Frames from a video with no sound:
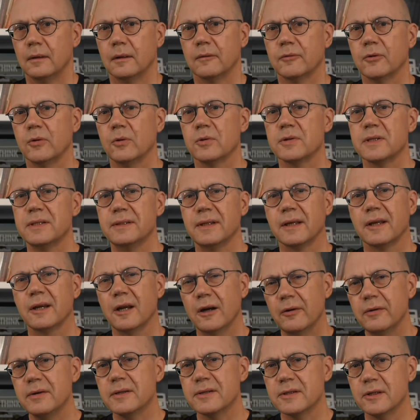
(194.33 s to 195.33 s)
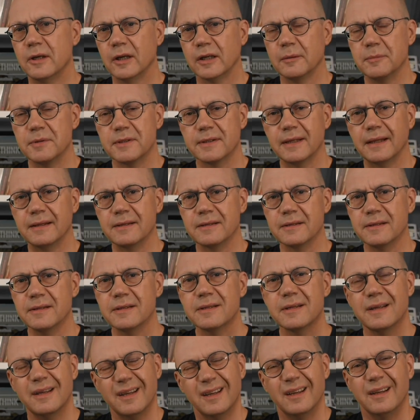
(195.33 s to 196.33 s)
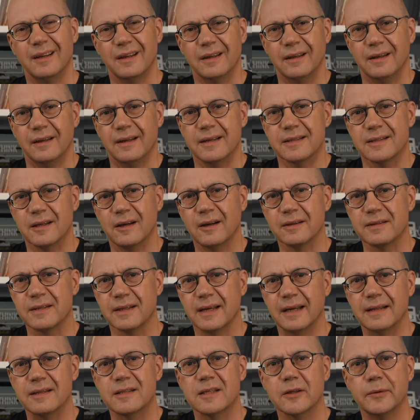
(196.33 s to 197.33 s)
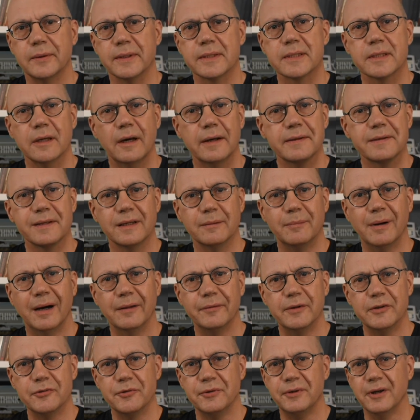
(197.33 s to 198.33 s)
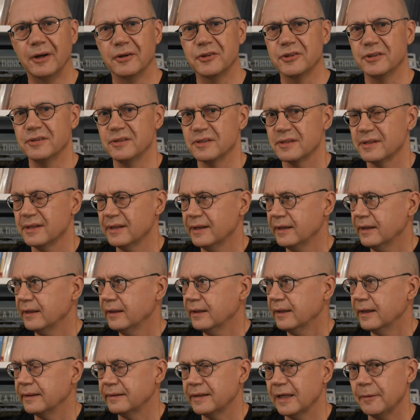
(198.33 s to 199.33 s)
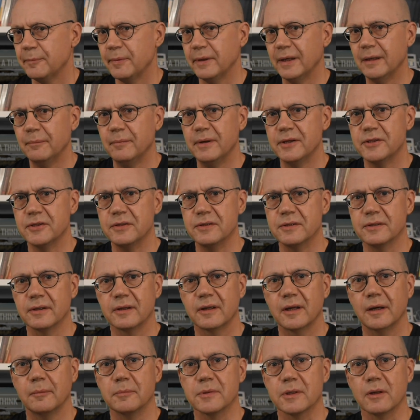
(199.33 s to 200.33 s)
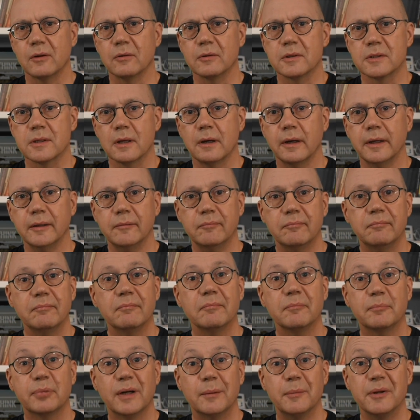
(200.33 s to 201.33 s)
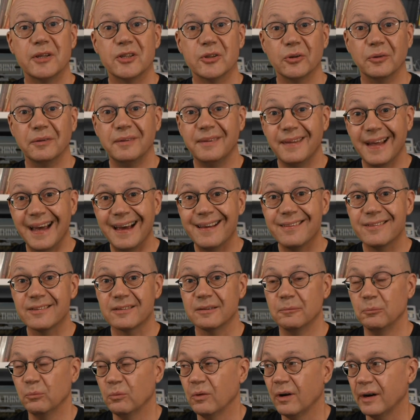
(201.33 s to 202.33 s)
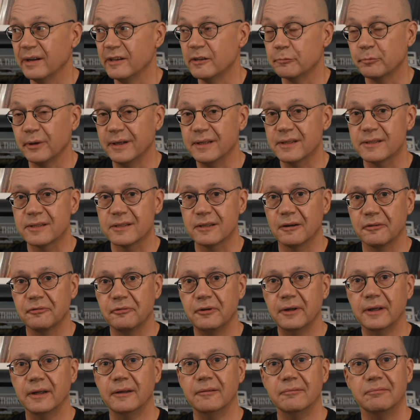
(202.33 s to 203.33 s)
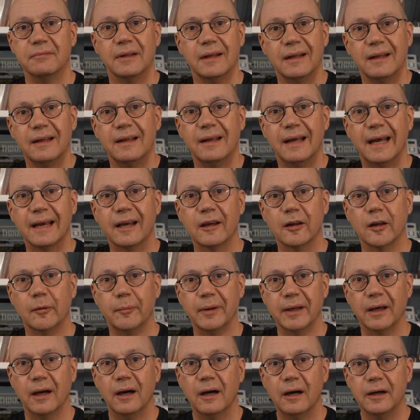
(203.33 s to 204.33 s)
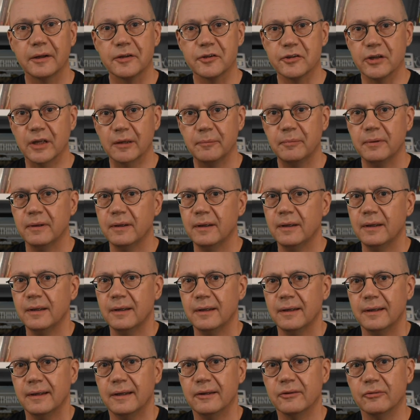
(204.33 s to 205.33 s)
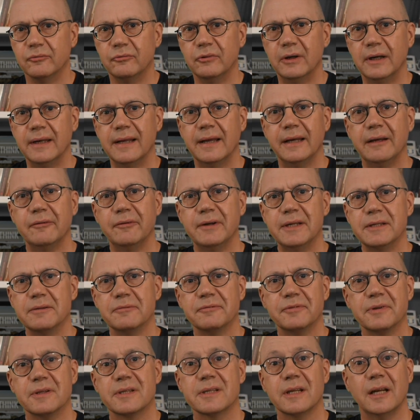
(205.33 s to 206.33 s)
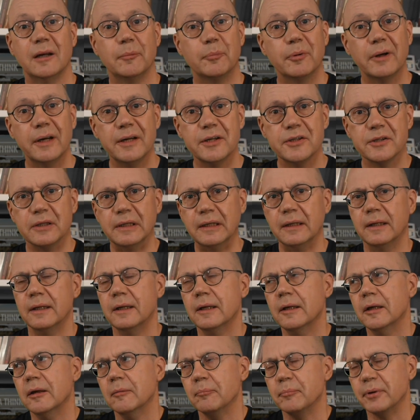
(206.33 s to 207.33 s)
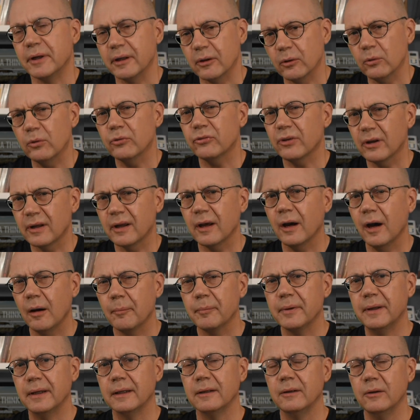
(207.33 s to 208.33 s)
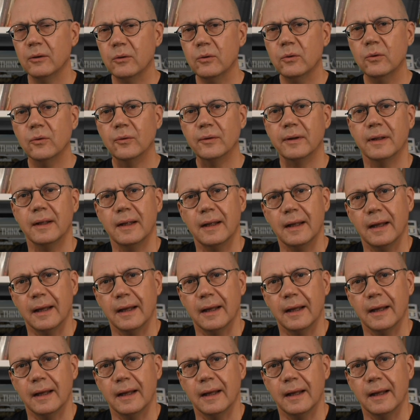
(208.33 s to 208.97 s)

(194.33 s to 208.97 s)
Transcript: Of course, in the current circumstances, it's hard to get too excited about these reductions. A dip in emissions that comes alongside premature deaths and widespread suffering and economic hardship isn't really any reason for celebration. But it also can't be ignored.